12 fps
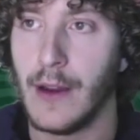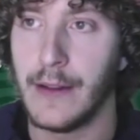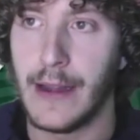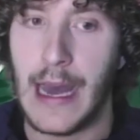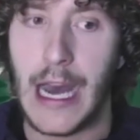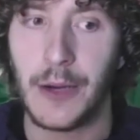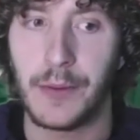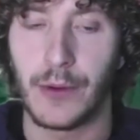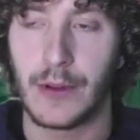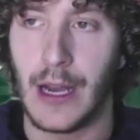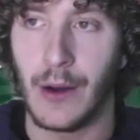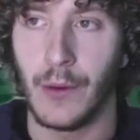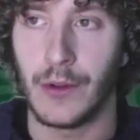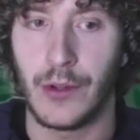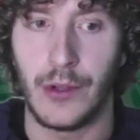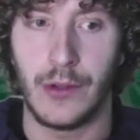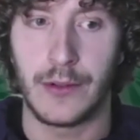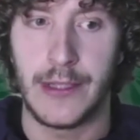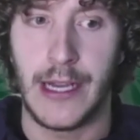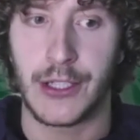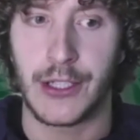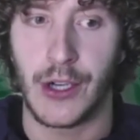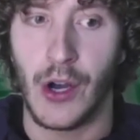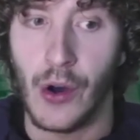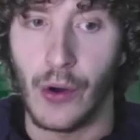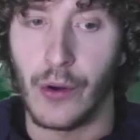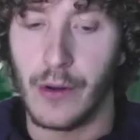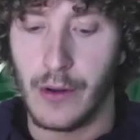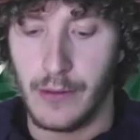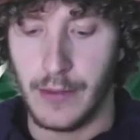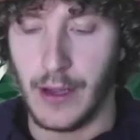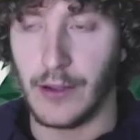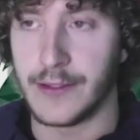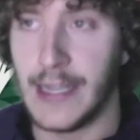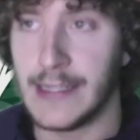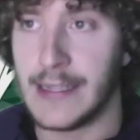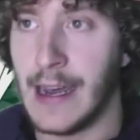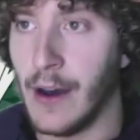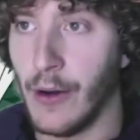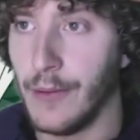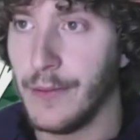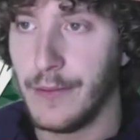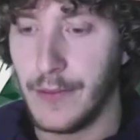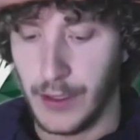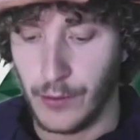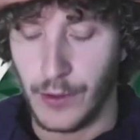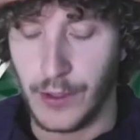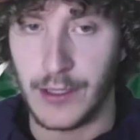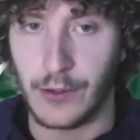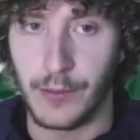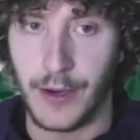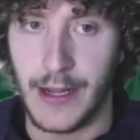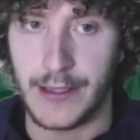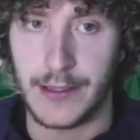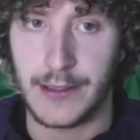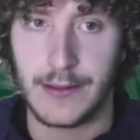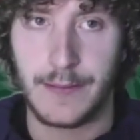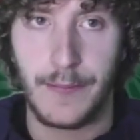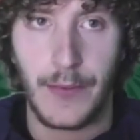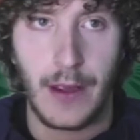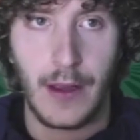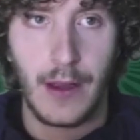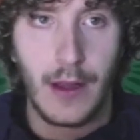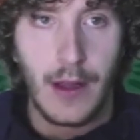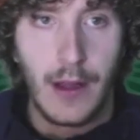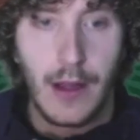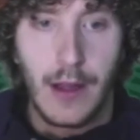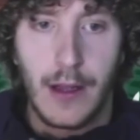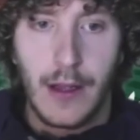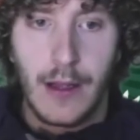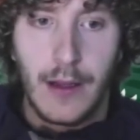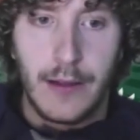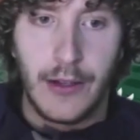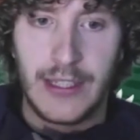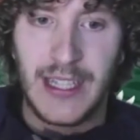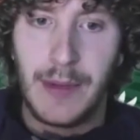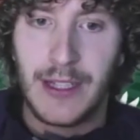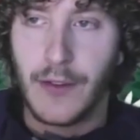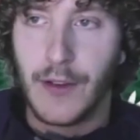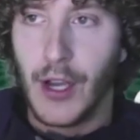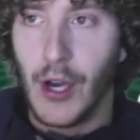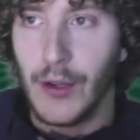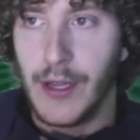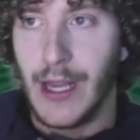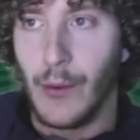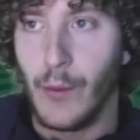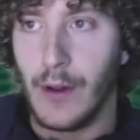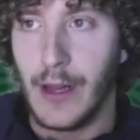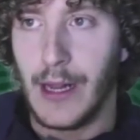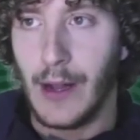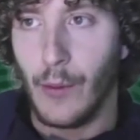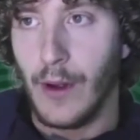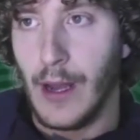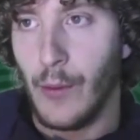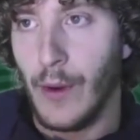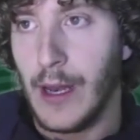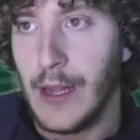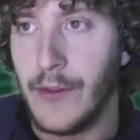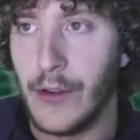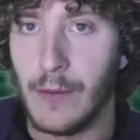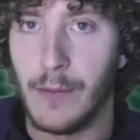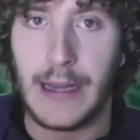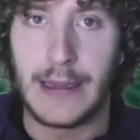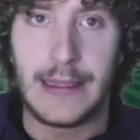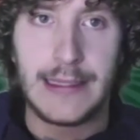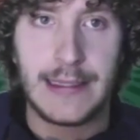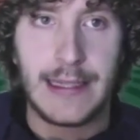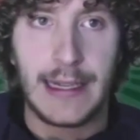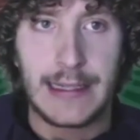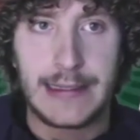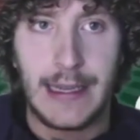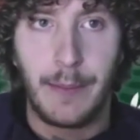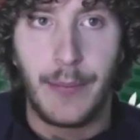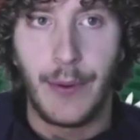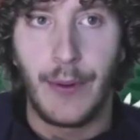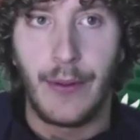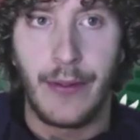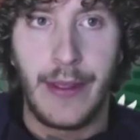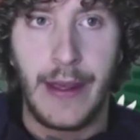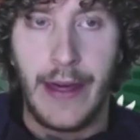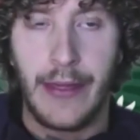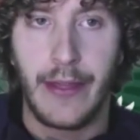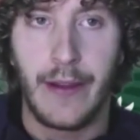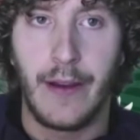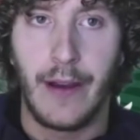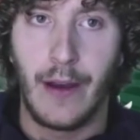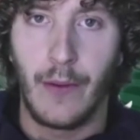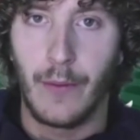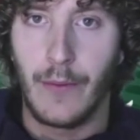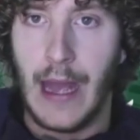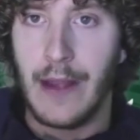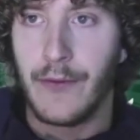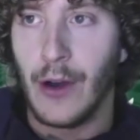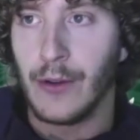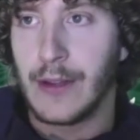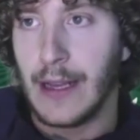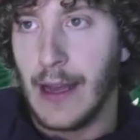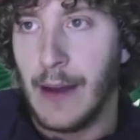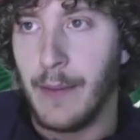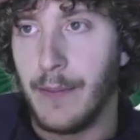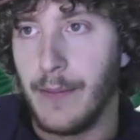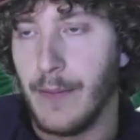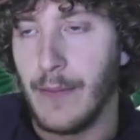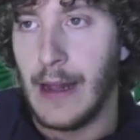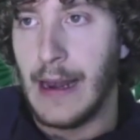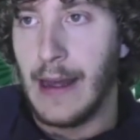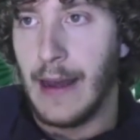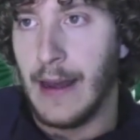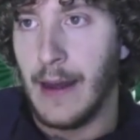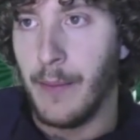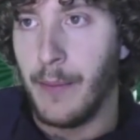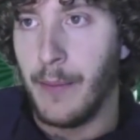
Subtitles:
The output, I want to use -o, because that's how it works in Kubernetes. There is a bit of code that I will leave you, but this is an example that I wrote a